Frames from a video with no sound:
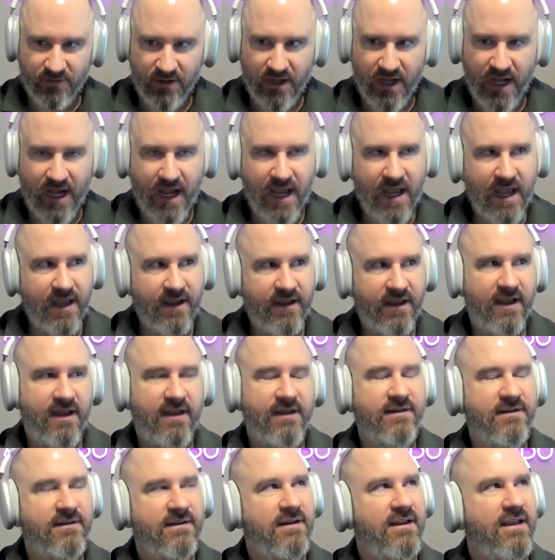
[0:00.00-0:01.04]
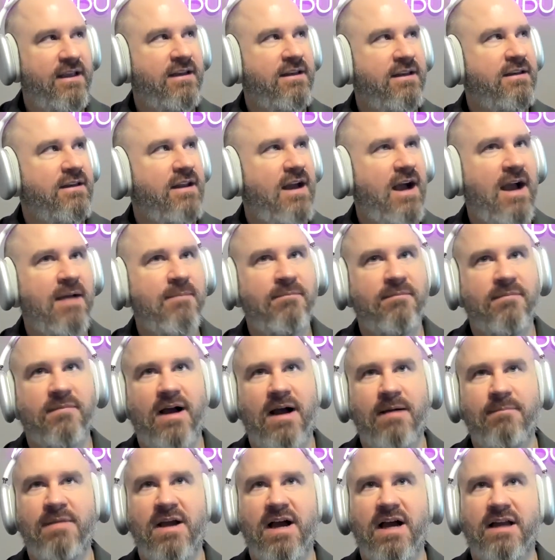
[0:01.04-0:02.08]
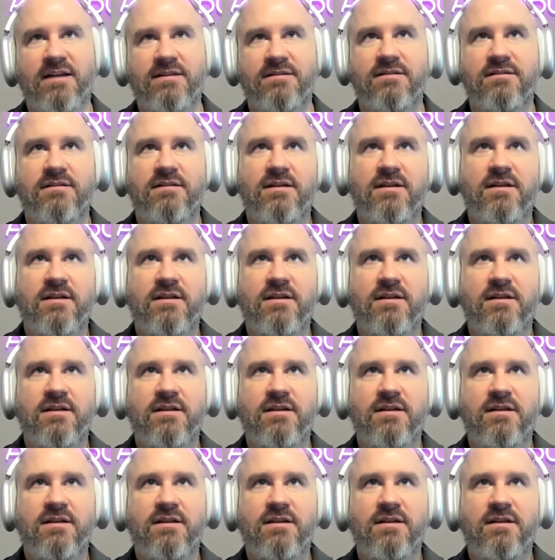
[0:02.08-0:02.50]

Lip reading: Well, I'm not,